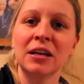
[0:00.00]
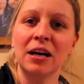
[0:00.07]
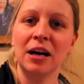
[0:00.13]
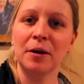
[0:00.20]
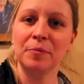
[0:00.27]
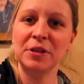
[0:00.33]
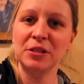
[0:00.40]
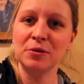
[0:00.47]

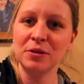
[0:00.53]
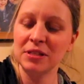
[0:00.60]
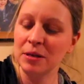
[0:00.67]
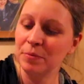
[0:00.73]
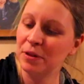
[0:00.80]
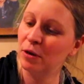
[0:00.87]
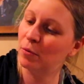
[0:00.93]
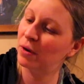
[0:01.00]
Um, this was
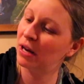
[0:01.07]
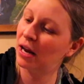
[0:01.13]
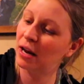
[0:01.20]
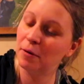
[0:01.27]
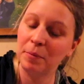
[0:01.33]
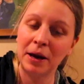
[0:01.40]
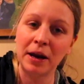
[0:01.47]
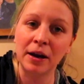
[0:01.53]
something we
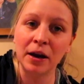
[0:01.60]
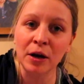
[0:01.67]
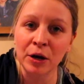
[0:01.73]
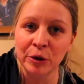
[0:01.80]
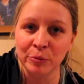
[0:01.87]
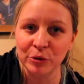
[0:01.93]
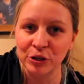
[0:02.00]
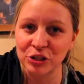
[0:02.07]
had been
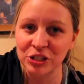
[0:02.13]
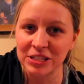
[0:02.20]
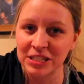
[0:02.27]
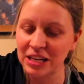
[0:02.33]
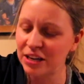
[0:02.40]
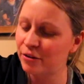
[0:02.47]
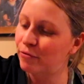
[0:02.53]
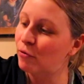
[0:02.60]

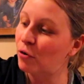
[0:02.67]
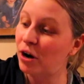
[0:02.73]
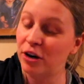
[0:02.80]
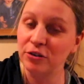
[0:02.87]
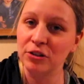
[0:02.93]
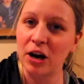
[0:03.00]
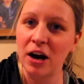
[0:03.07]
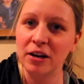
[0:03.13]
purchasing for our
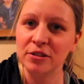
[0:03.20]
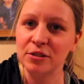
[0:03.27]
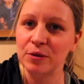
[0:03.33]
dogs,